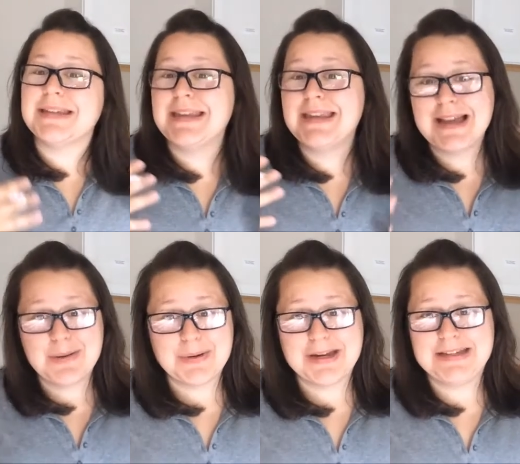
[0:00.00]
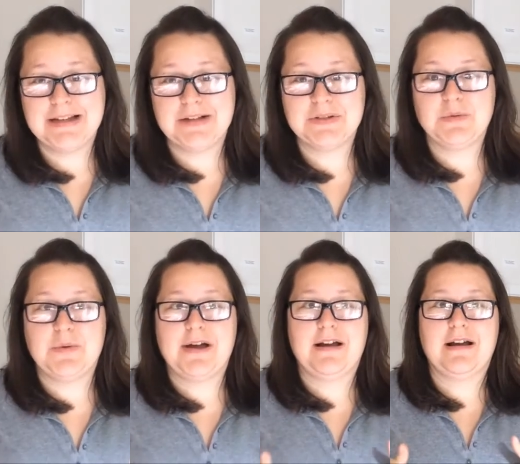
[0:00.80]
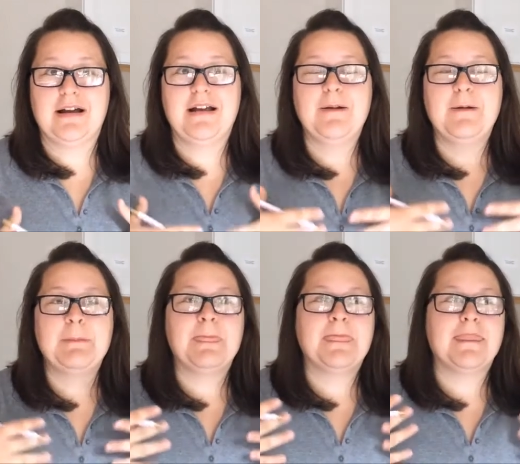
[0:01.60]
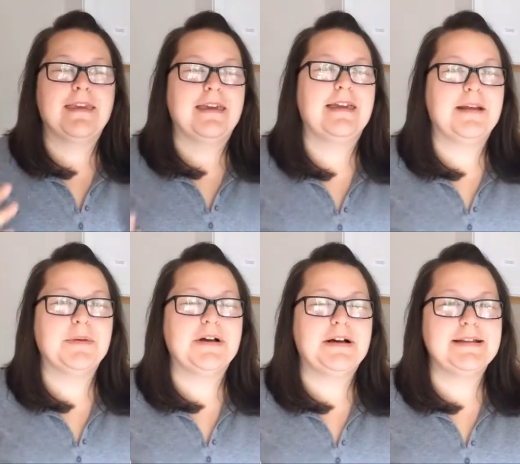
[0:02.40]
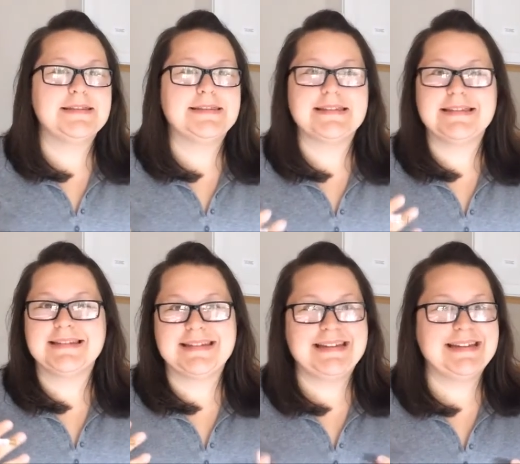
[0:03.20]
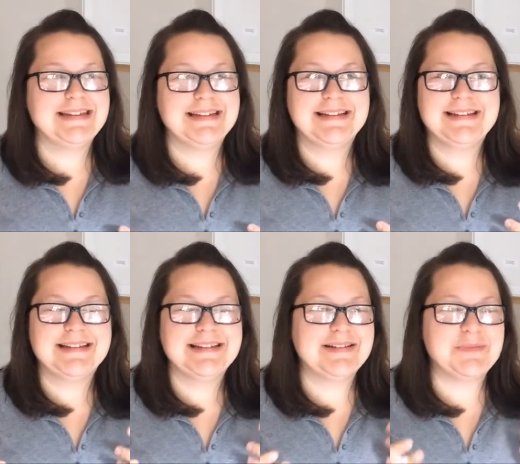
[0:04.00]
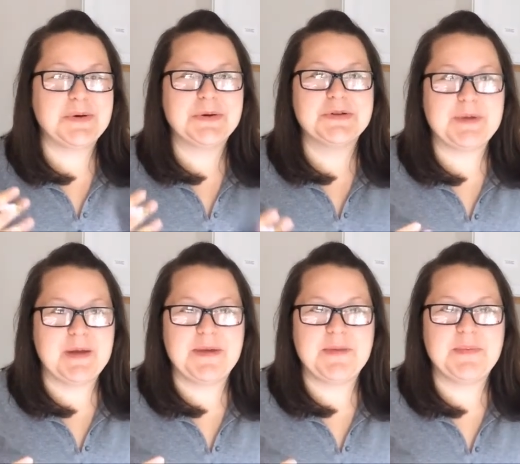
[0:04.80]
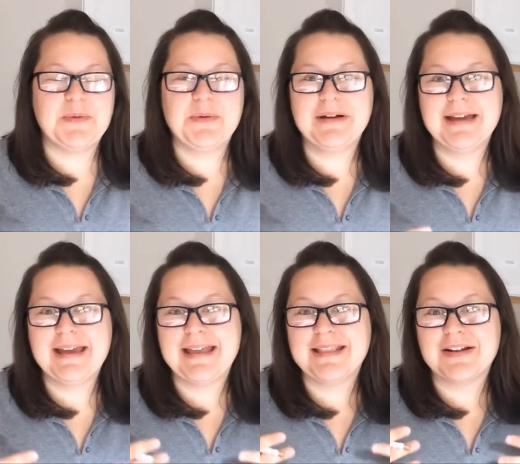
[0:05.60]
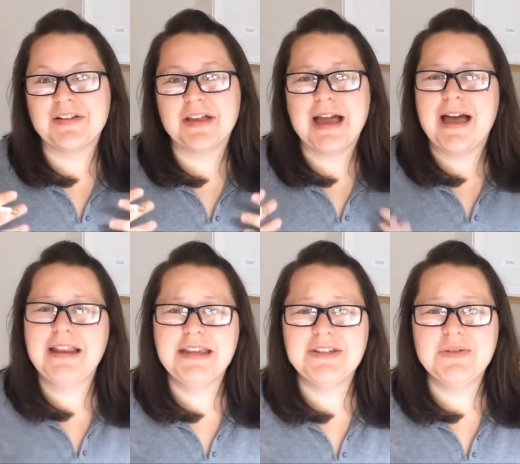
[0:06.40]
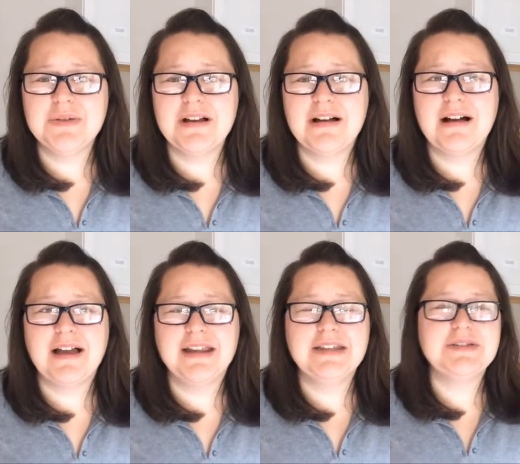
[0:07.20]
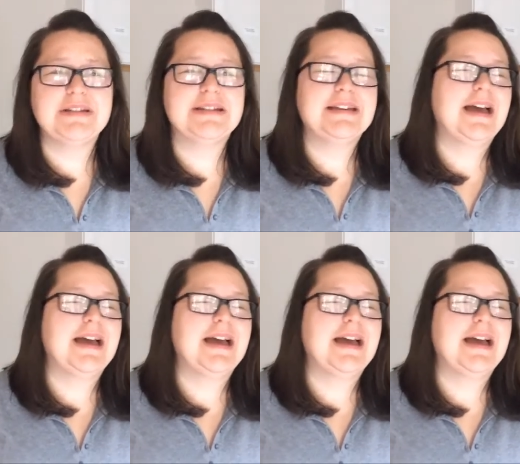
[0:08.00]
Now we're getting down to the wire. And I'm constantly approached by people and they're like, how do you do it all? How do you do it?